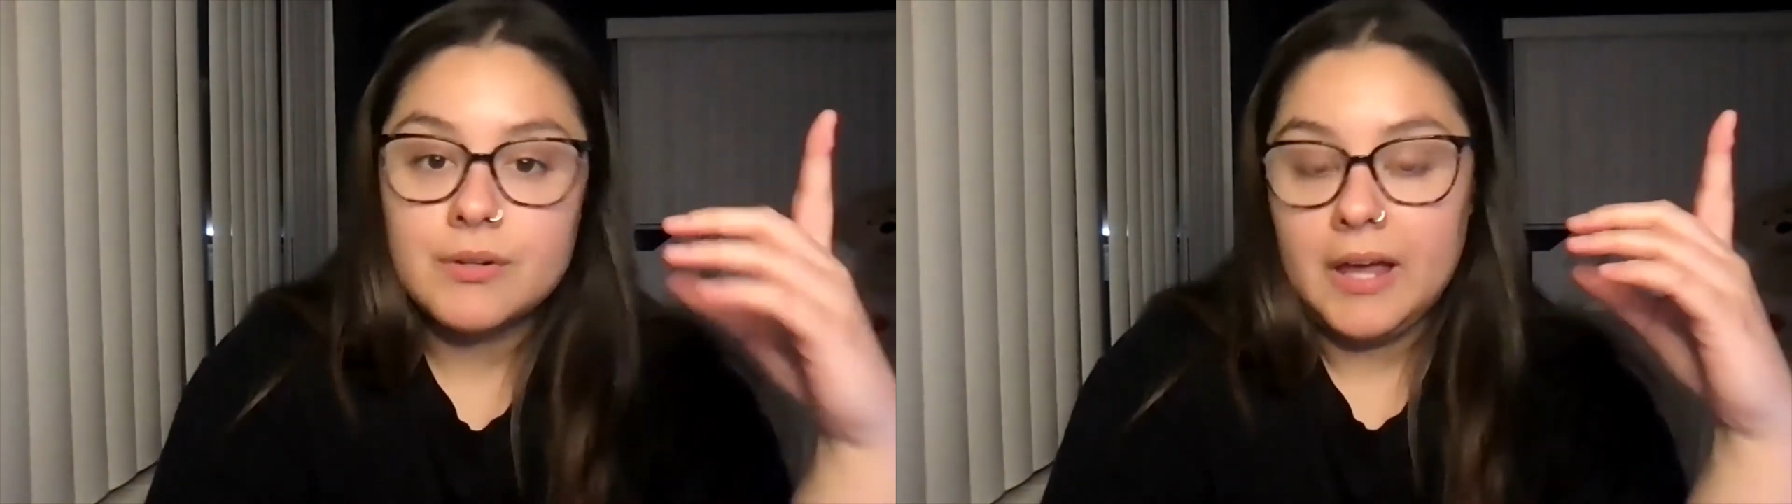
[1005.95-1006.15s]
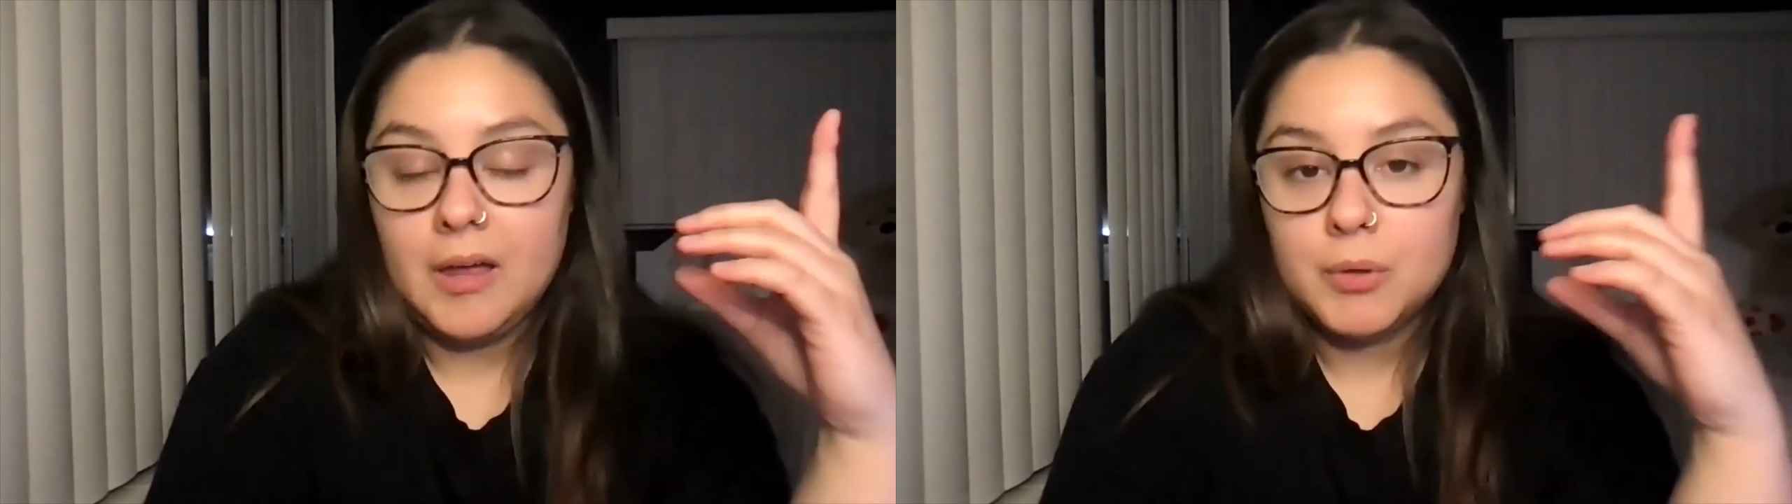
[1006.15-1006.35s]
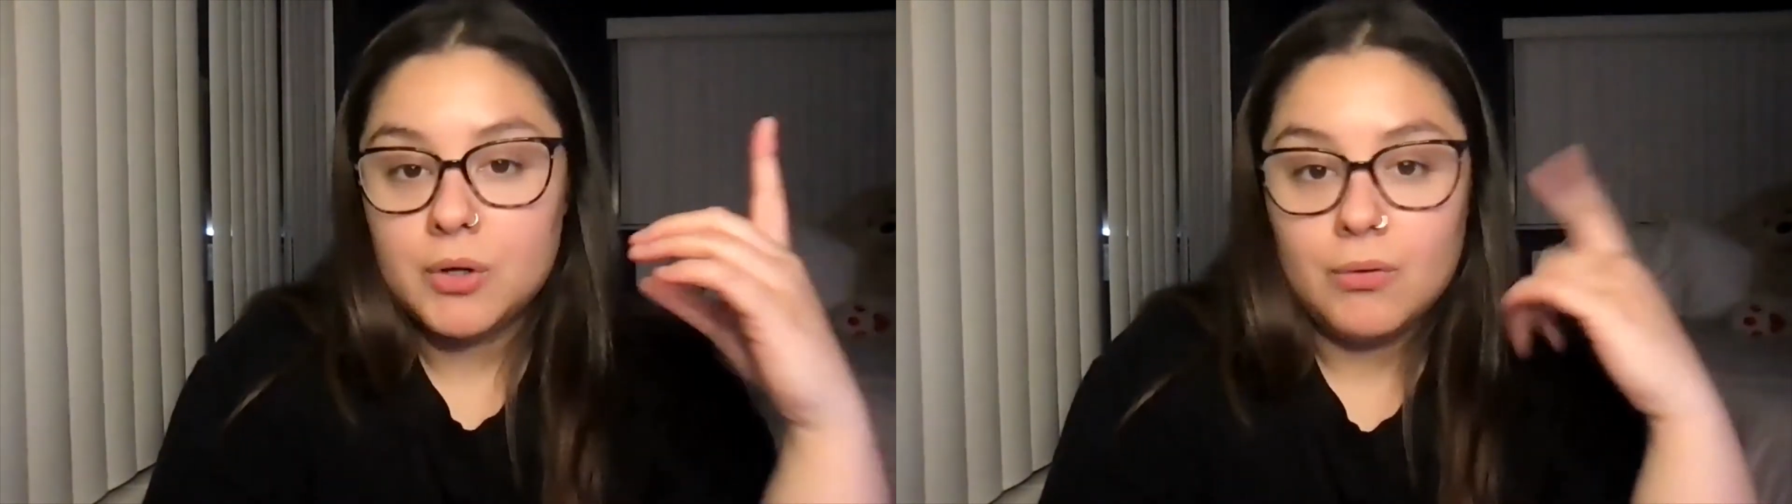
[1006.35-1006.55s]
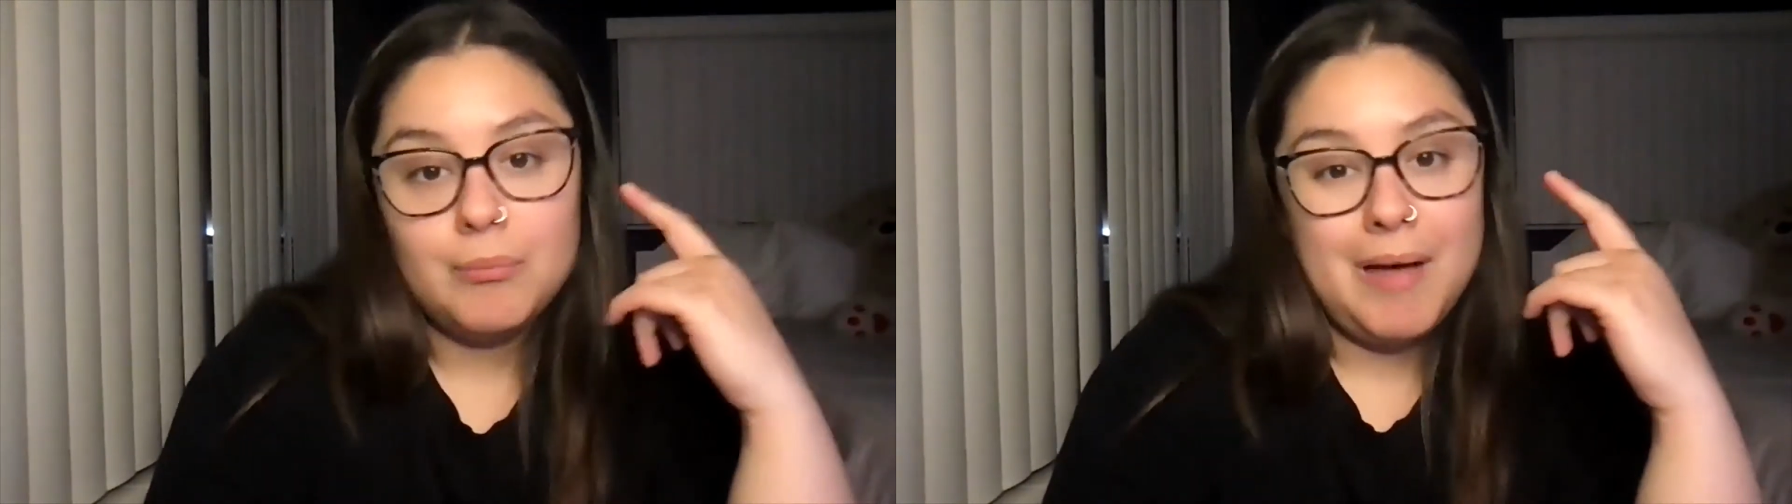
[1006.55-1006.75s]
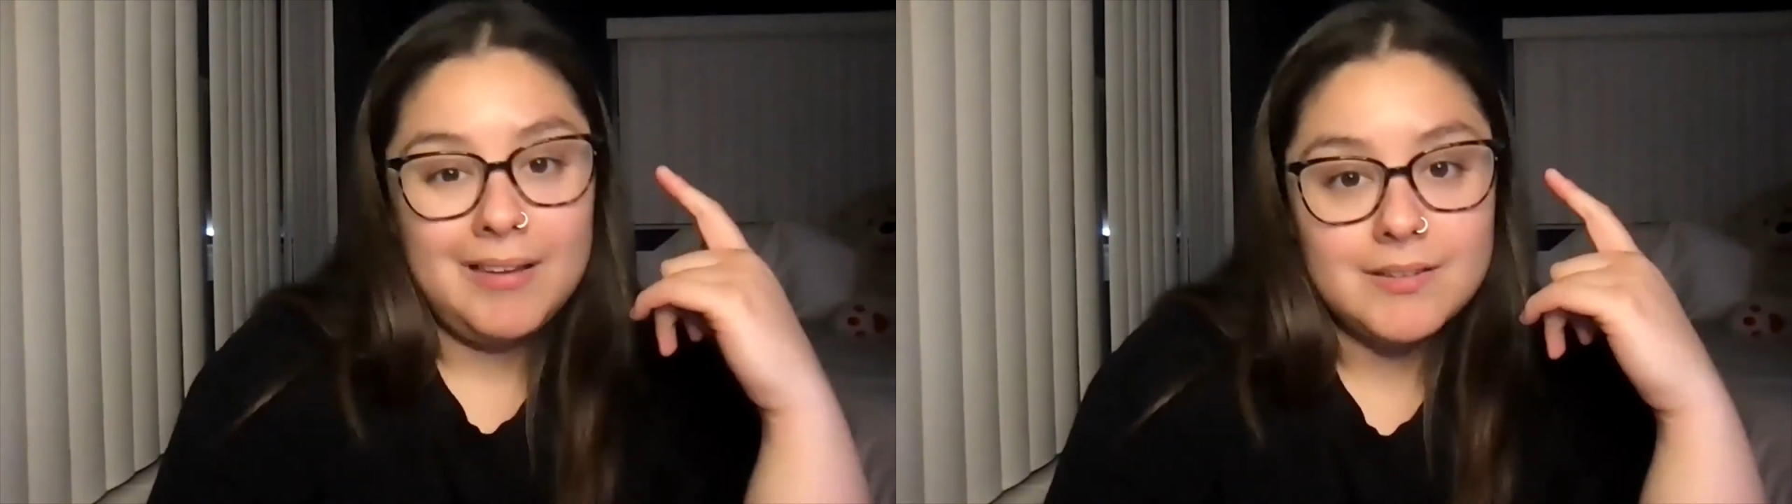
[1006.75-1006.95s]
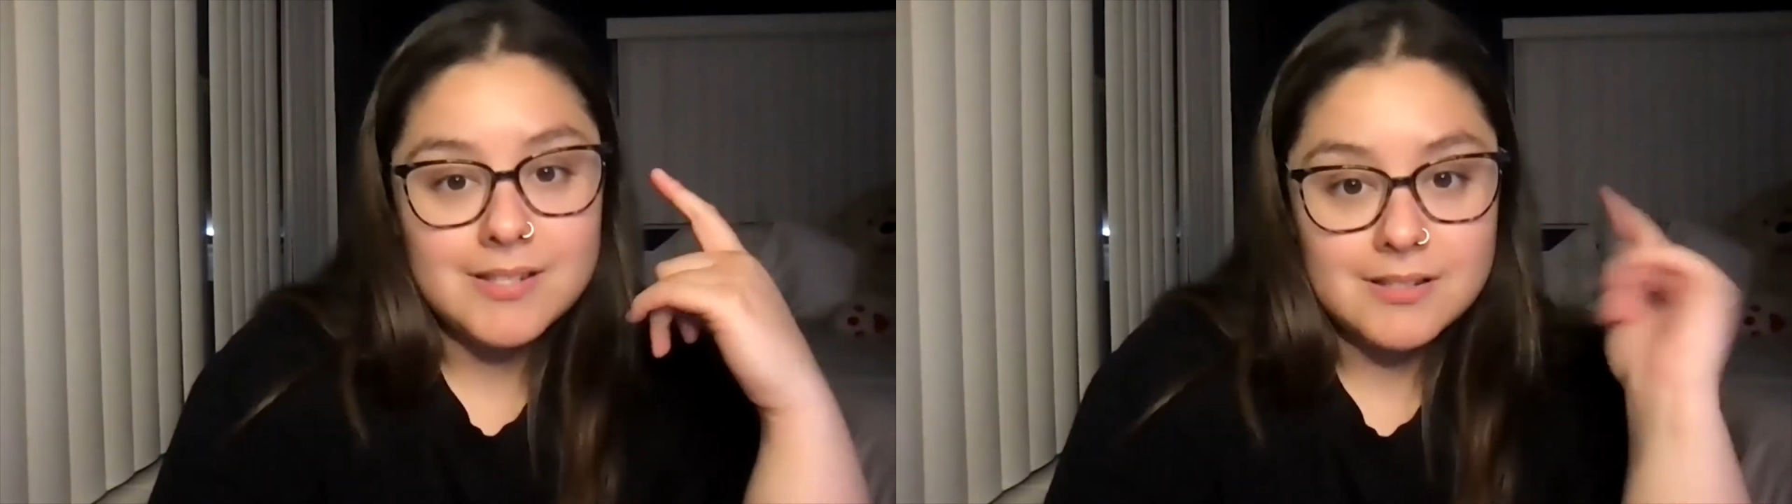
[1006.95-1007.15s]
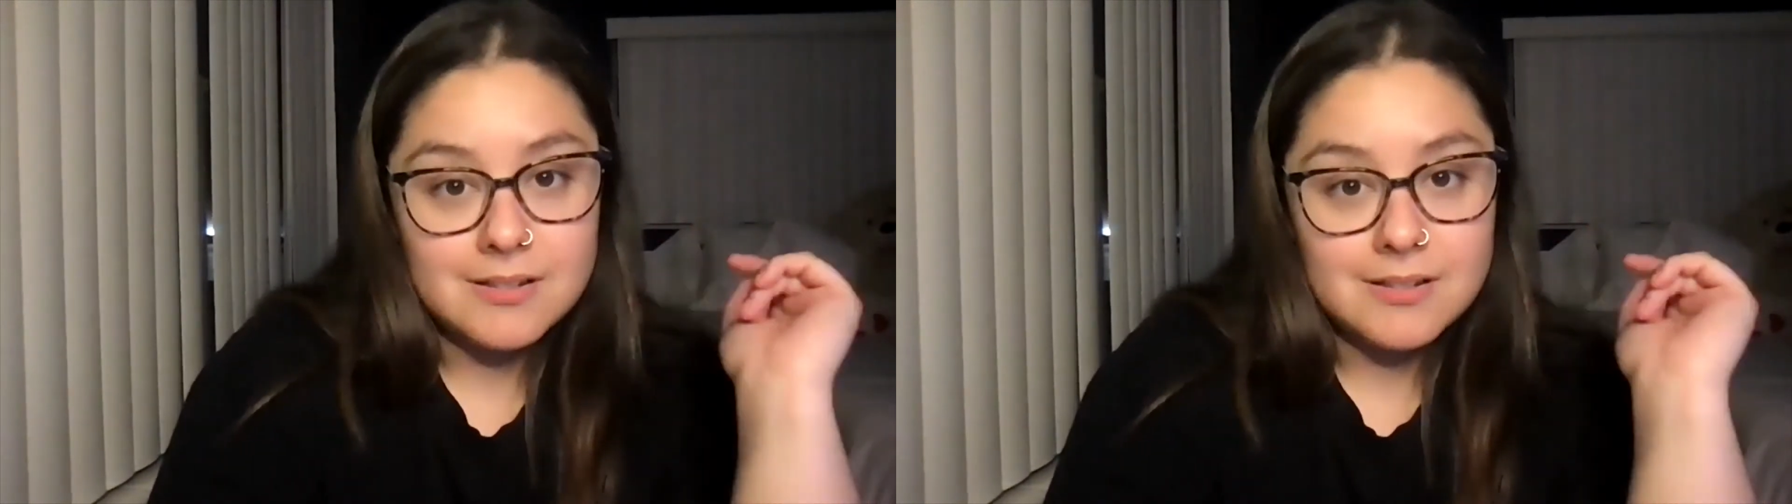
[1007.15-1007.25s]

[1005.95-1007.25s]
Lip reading: chemical imbalances